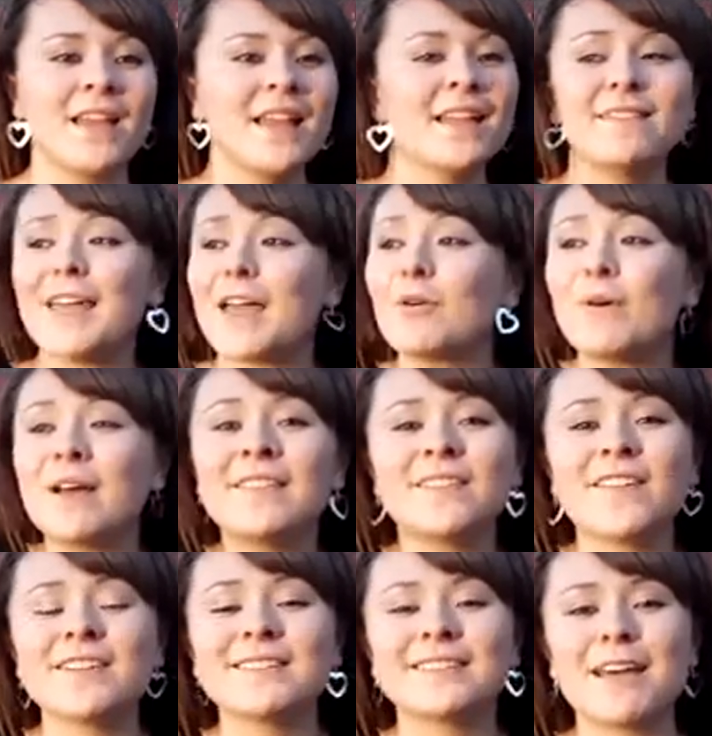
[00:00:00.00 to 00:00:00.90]
They
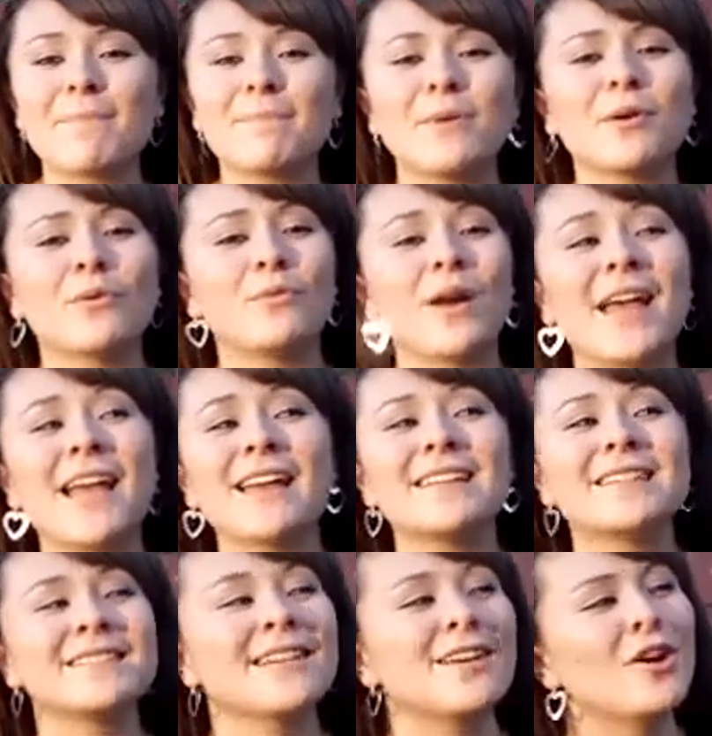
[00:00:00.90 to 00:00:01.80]
went their separate
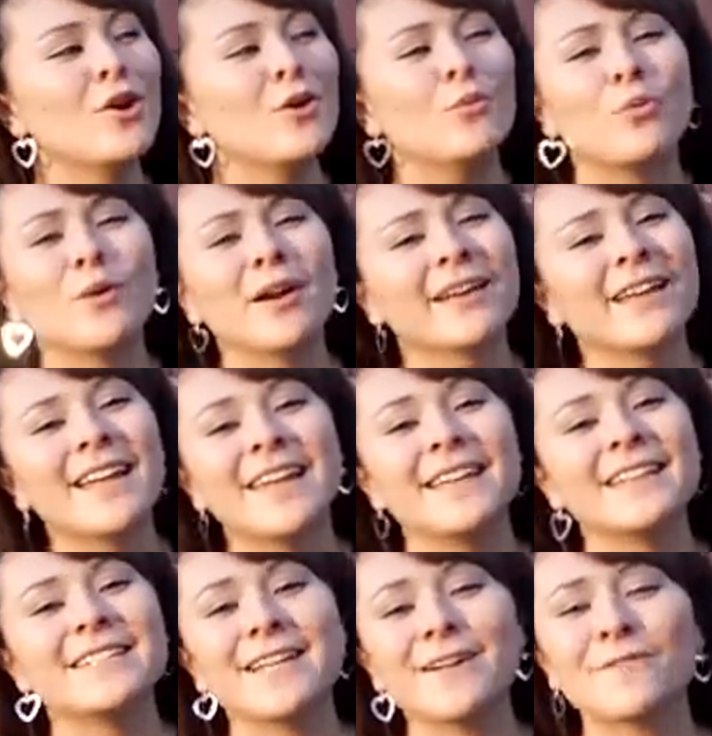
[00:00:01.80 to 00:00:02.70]
ways, working
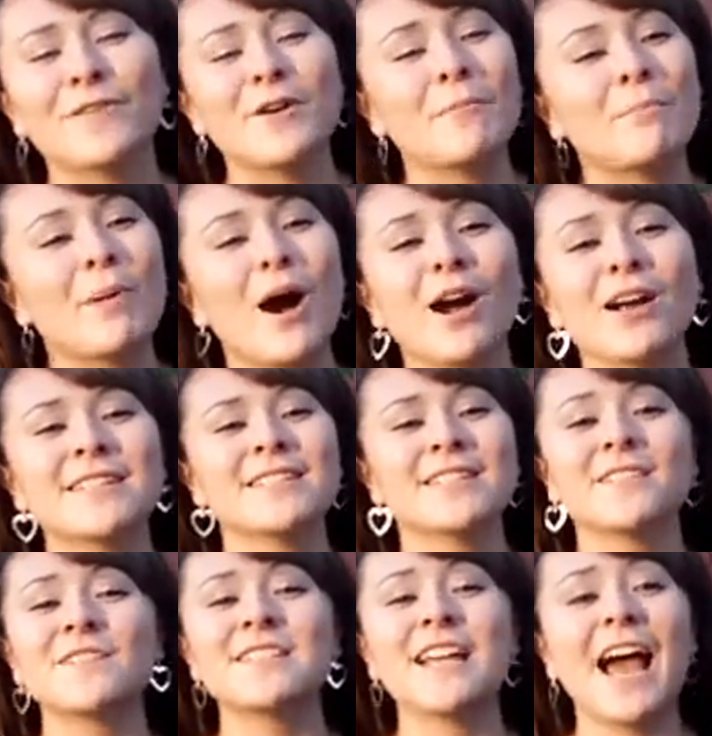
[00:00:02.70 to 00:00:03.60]
in different
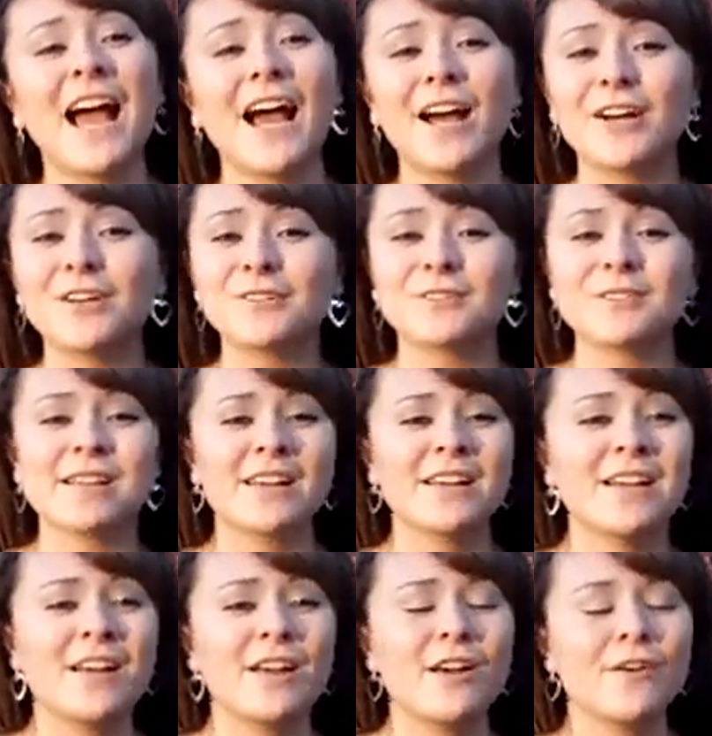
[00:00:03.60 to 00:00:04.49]
parts of town,
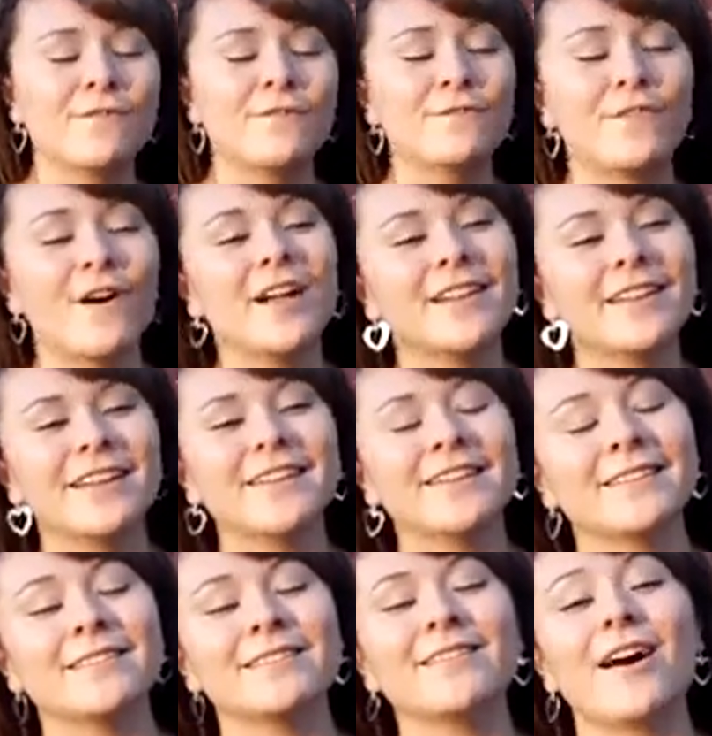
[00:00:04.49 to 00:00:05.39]
falling
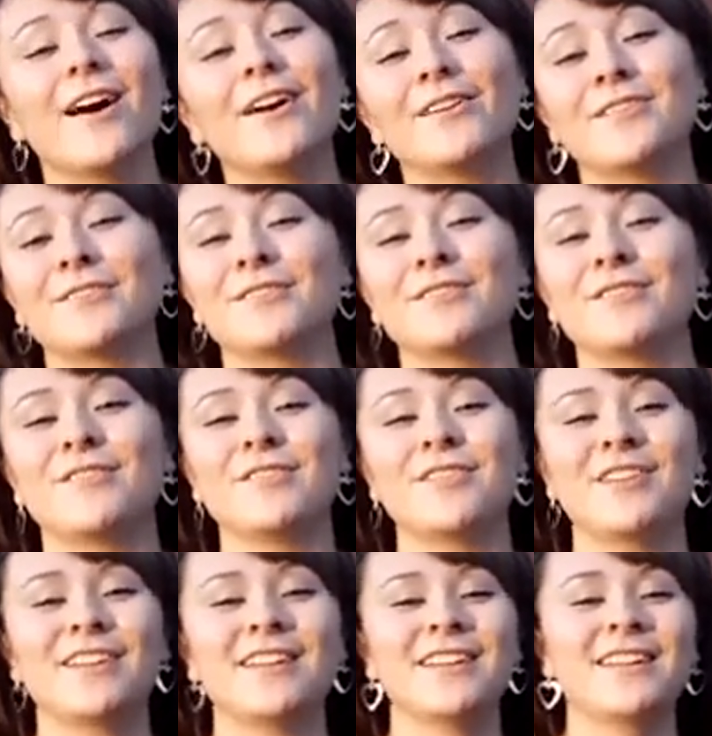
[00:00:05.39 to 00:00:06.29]
in love.
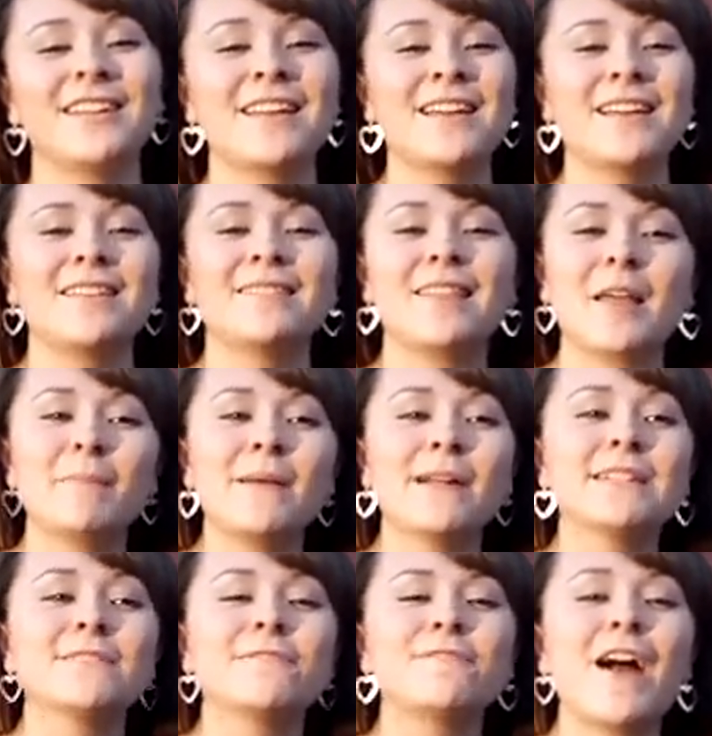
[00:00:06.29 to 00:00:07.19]
They
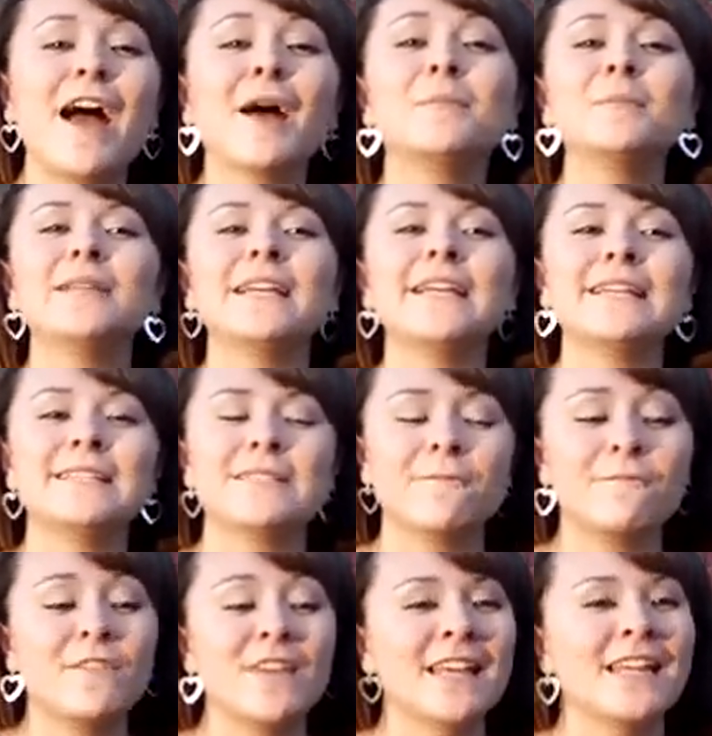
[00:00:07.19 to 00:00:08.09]
built families
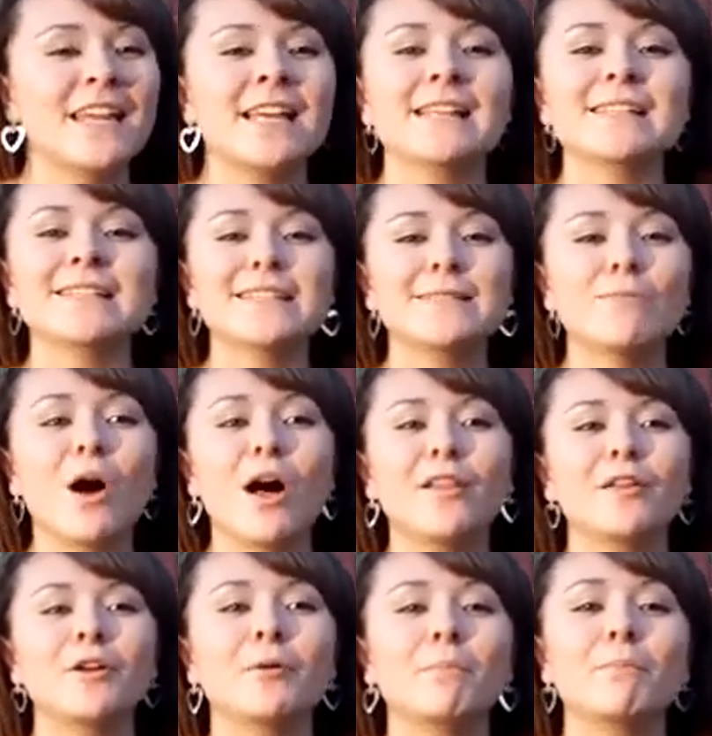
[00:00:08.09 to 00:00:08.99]
feeding
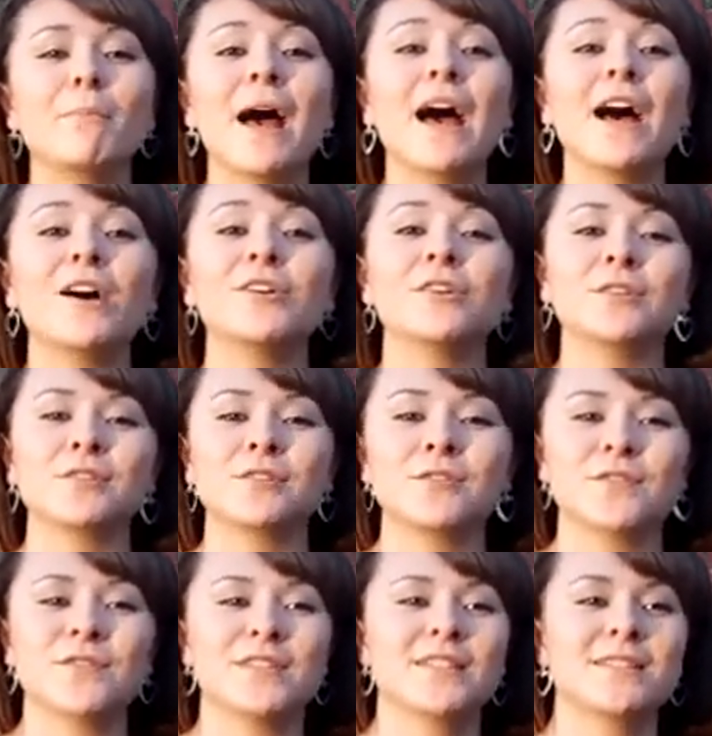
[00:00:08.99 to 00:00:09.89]
smaller mouths.